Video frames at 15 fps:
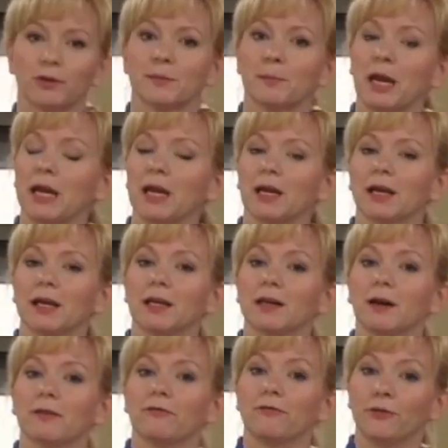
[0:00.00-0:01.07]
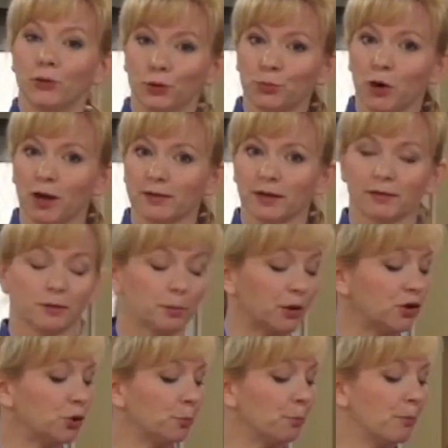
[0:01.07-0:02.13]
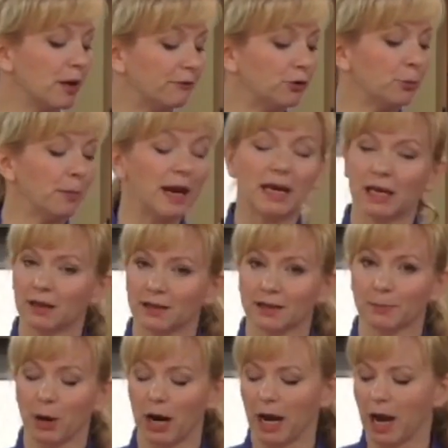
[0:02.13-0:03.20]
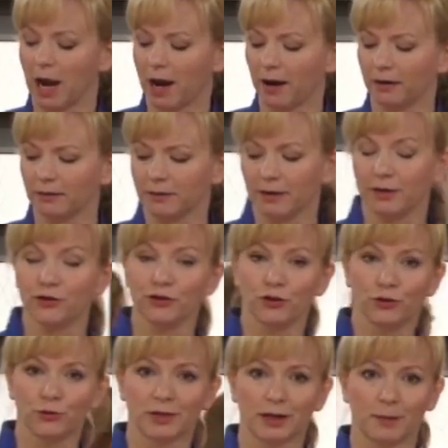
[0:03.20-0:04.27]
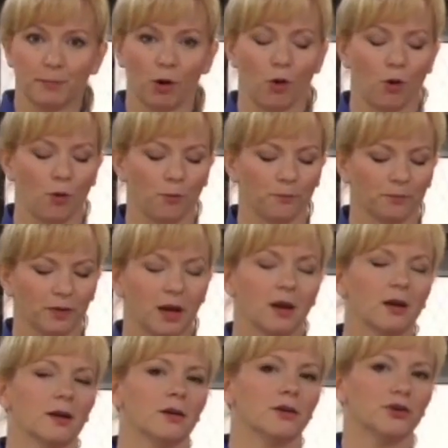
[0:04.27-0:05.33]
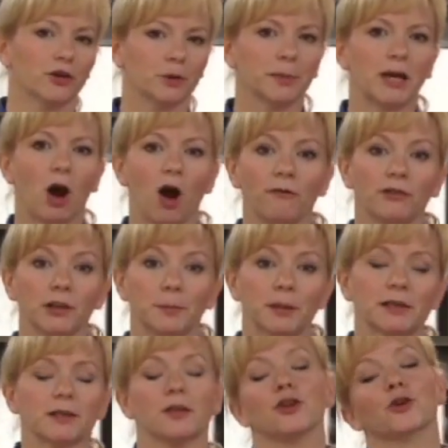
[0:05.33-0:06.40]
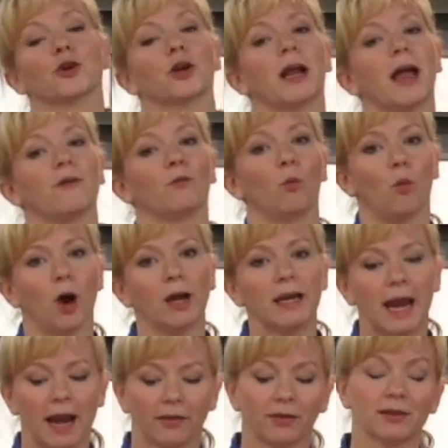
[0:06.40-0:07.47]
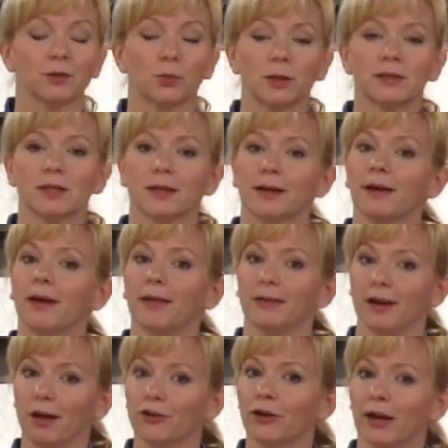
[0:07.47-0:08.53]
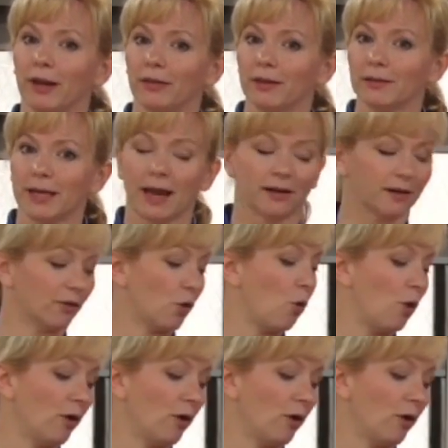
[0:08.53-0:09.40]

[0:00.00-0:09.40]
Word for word: was making it in a food processor, but you're, if you're making this by hand and you're using a bowl, you're going to be awfully busy. You're going to have one hand that's whisking and the other hand that's adding the